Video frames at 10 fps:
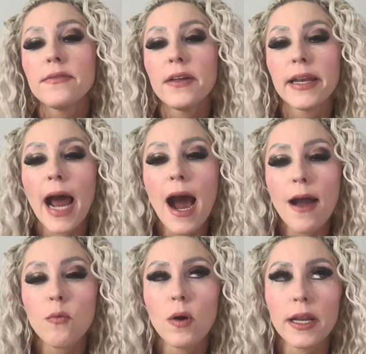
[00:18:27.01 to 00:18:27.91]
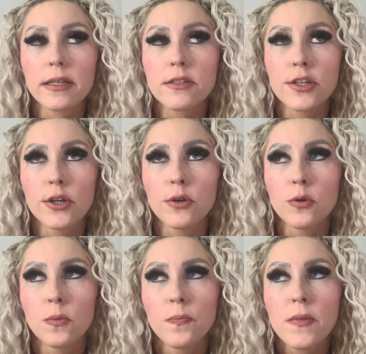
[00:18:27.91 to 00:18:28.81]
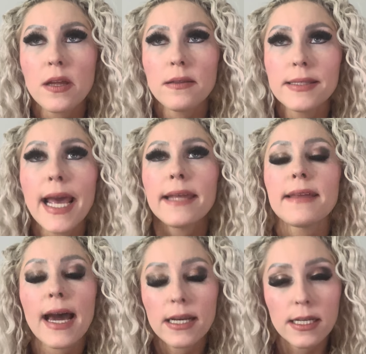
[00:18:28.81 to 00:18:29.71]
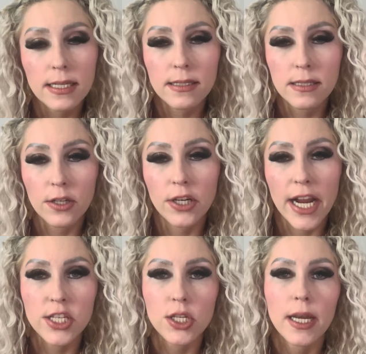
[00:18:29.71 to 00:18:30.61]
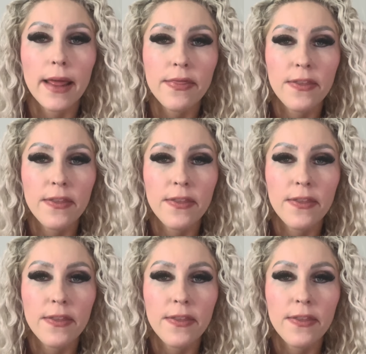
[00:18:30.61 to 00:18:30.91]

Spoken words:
then I want to take that into consideration and